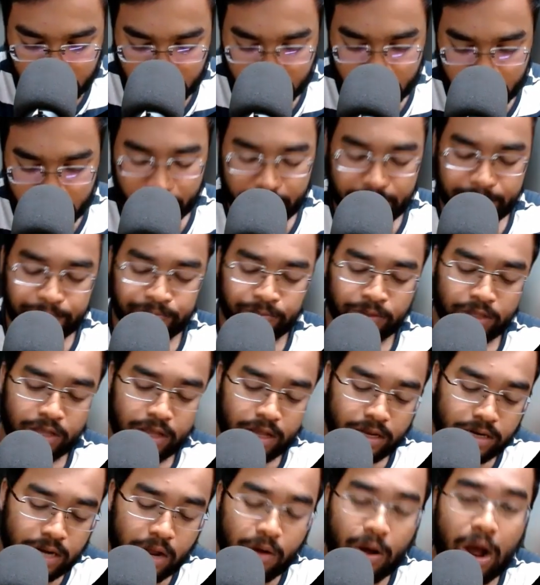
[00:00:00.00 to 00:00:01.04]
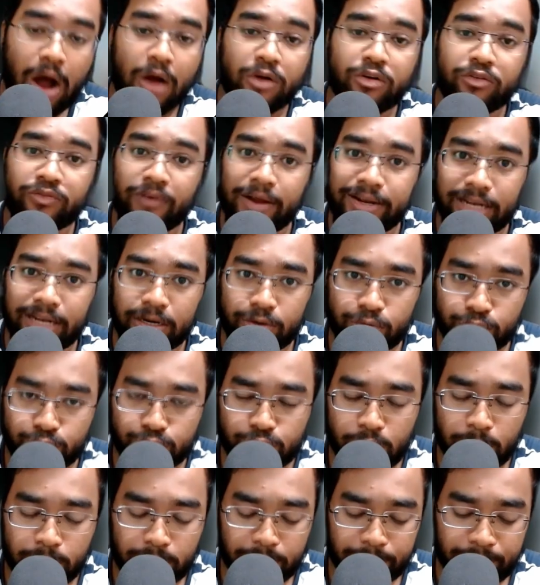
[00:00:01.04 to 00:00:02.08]
Okay. Now, how to find the two's
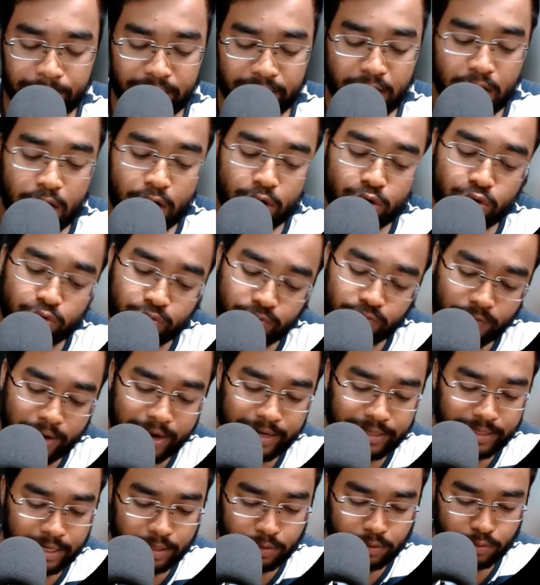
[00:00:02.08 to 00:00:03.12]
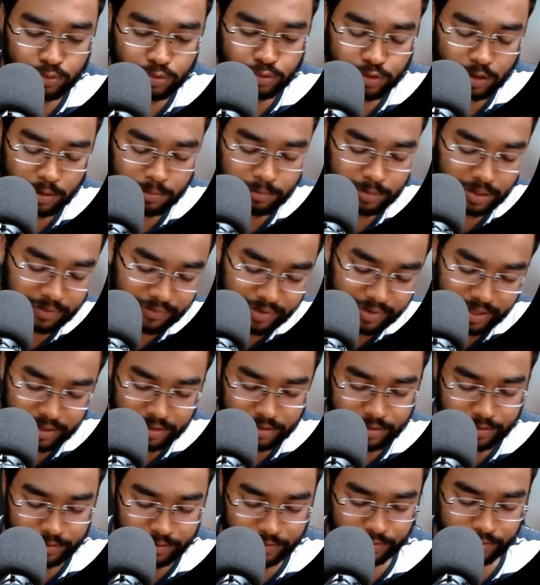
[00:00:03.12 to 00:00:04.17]
complement? To find the two's
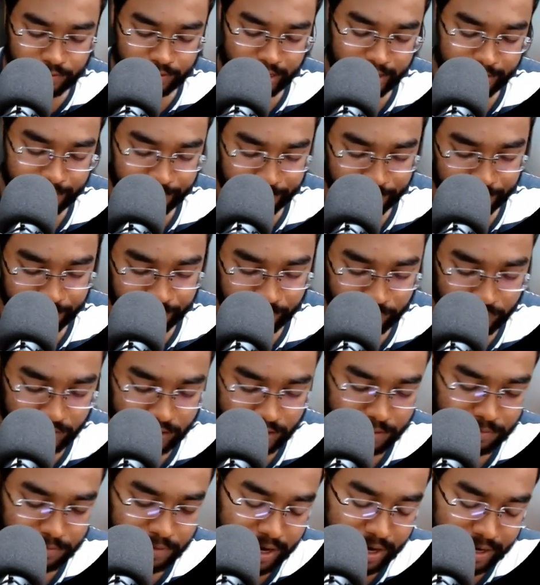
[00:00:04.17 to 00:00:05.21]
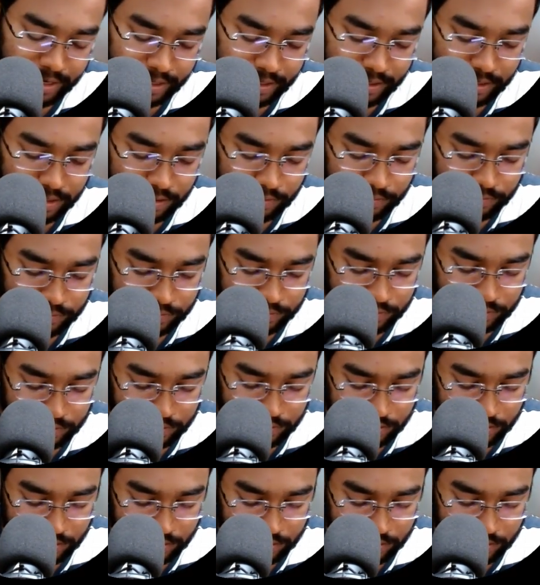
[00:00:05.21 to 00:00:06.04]
complement, okay, I'm writing it down.